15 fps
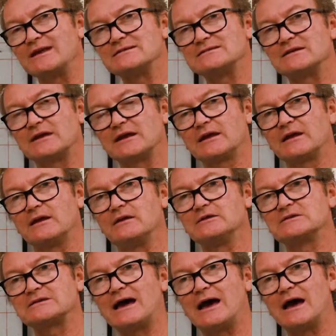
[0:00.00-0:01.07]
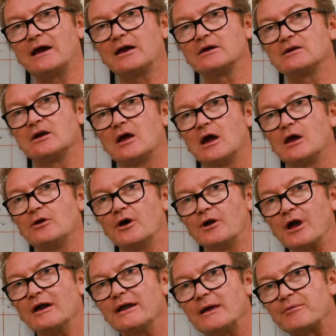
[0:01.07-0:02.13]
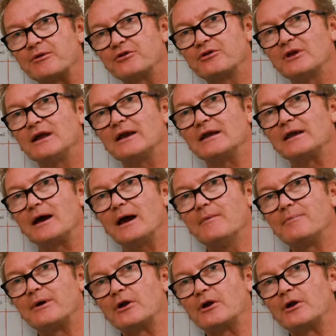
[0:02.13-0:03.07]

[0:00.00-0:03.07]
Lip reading: is that it can target not only epithelia,